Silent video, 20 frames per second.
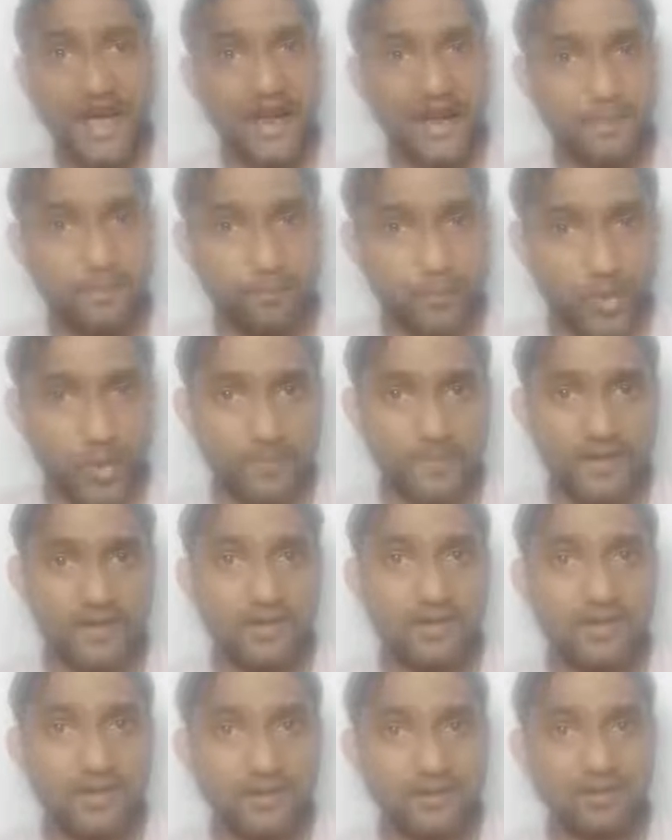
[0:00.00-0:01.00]

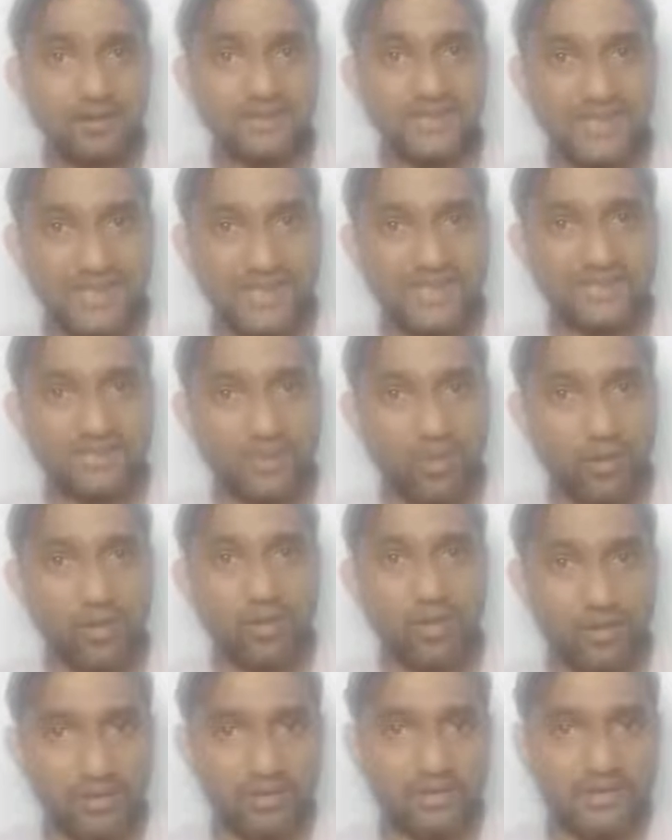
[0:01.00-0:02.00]
unemployment. So these
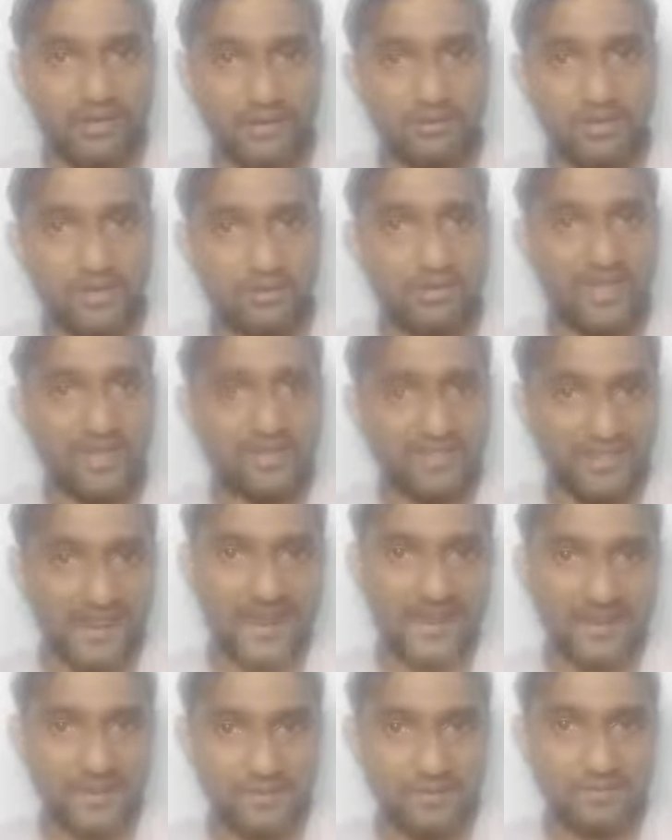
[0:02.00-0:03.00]
all seems to be like
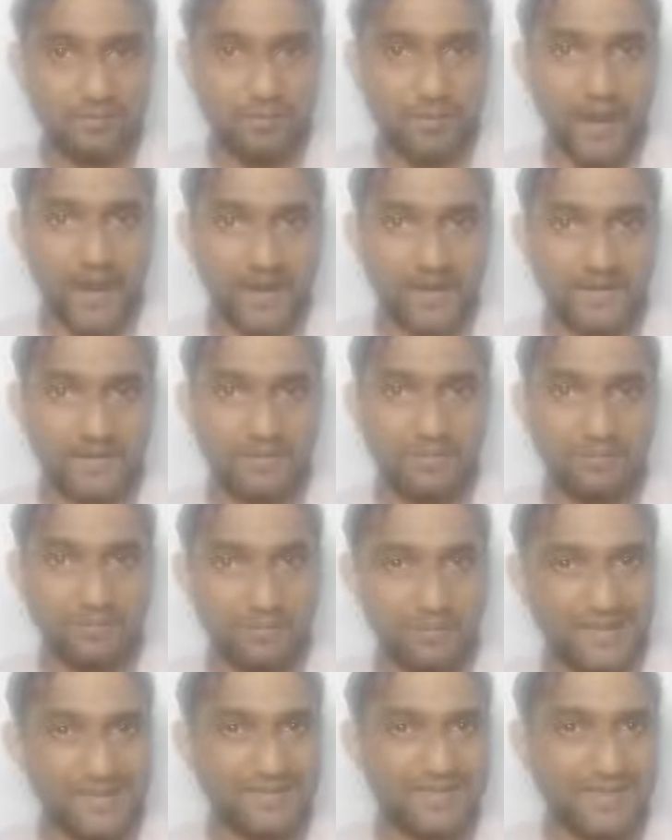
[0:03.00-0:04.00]
static part,
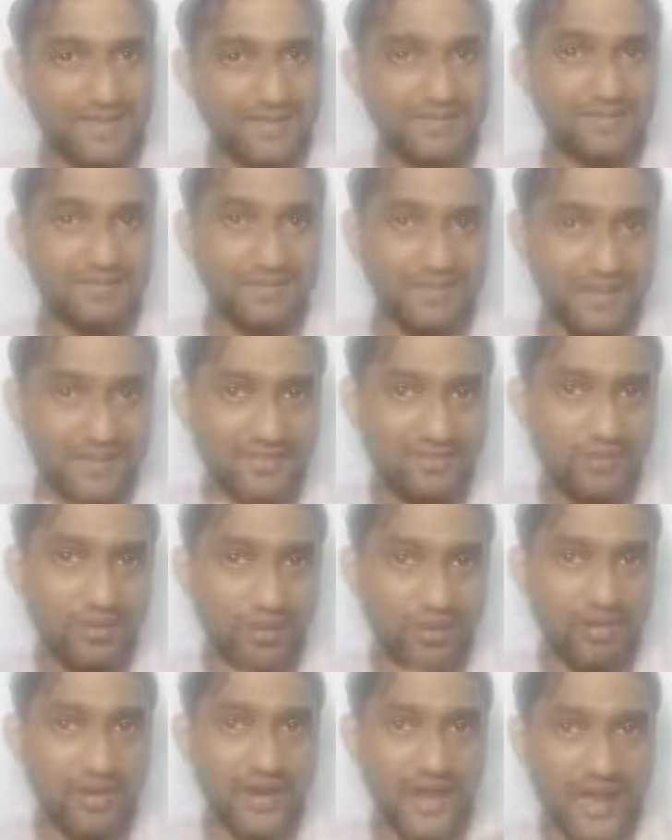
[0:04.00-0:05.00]
but these
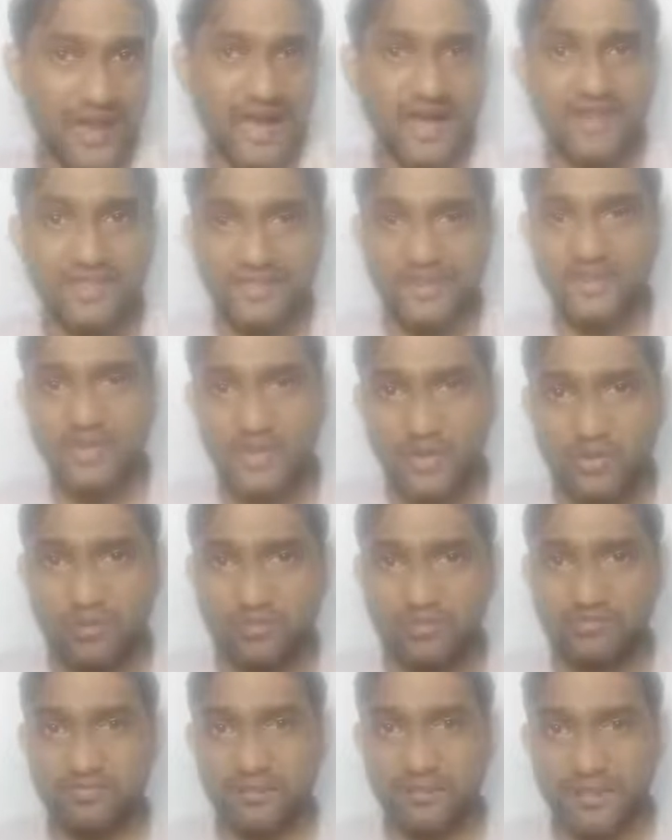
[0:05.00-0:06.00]
all are in the
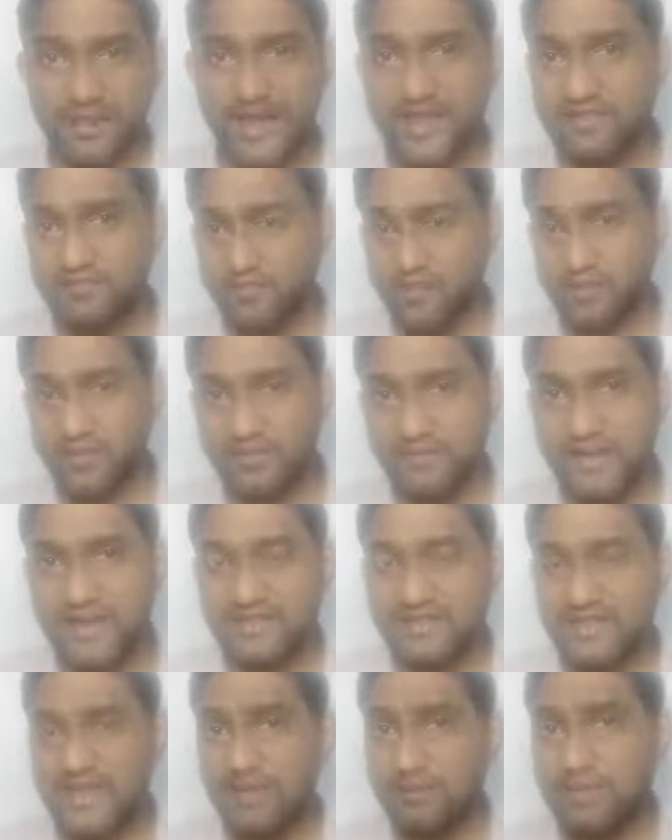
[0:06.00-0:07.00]
news from the last few years. For
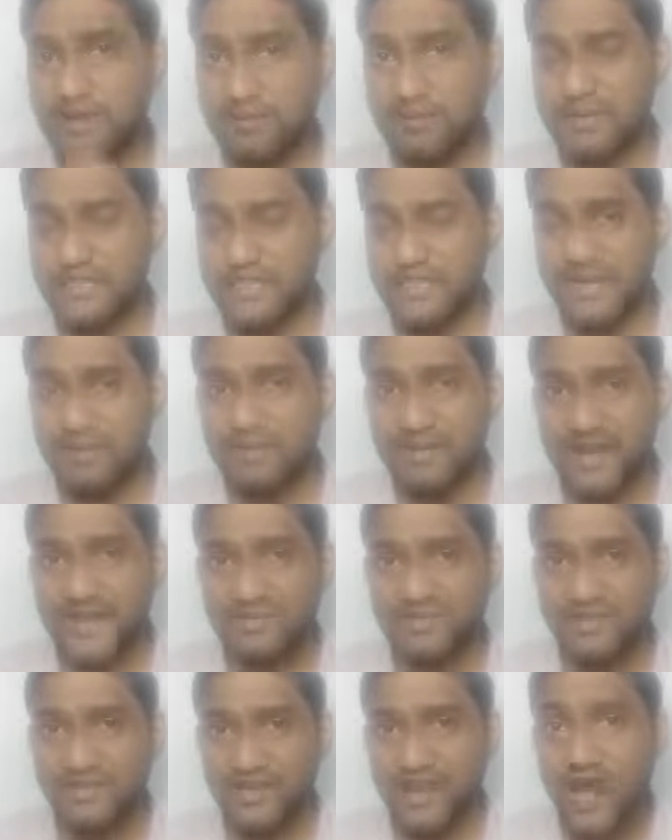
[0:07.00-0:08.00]
example, the question can be
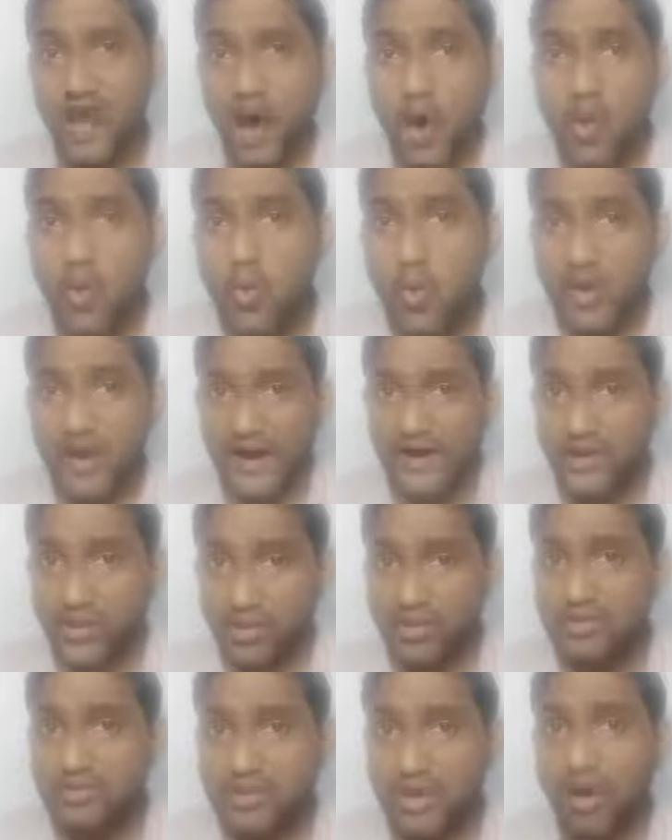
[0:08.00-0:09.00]
like this: who
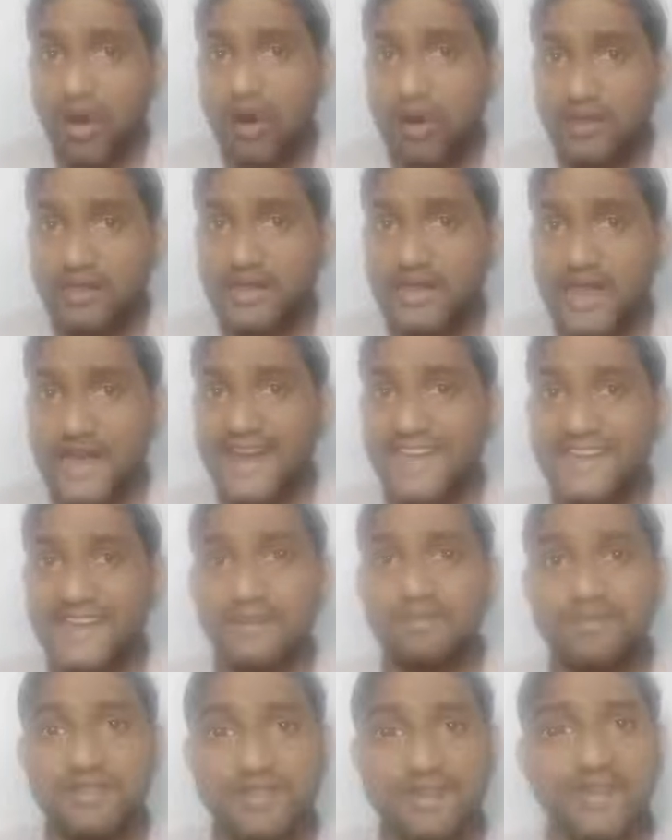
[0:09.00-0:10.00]
controls all the
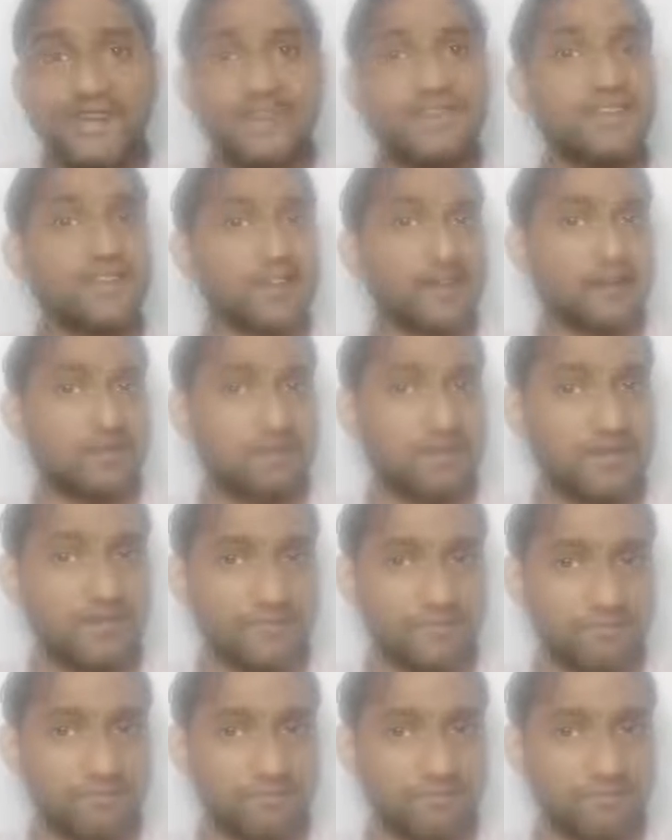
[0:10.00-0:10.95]
ATMs in the country?